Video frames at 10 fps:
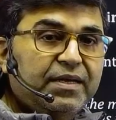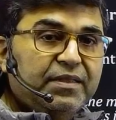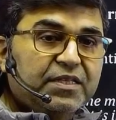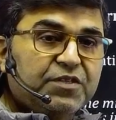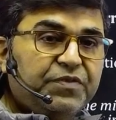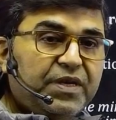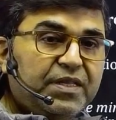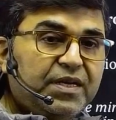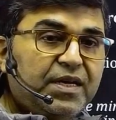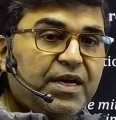this is where
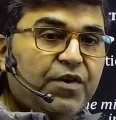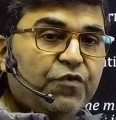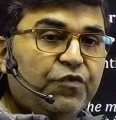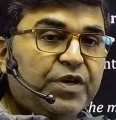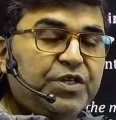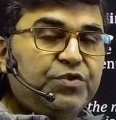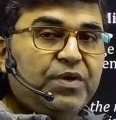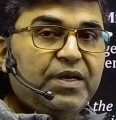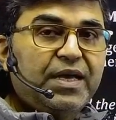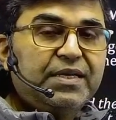the virtual
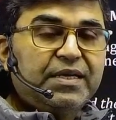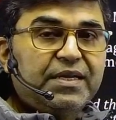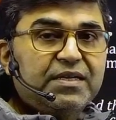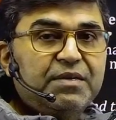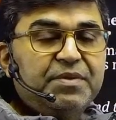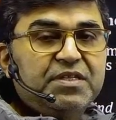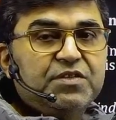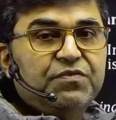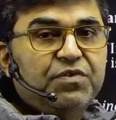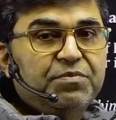and erect image is
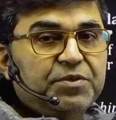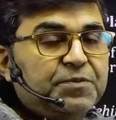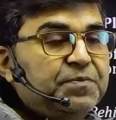formed.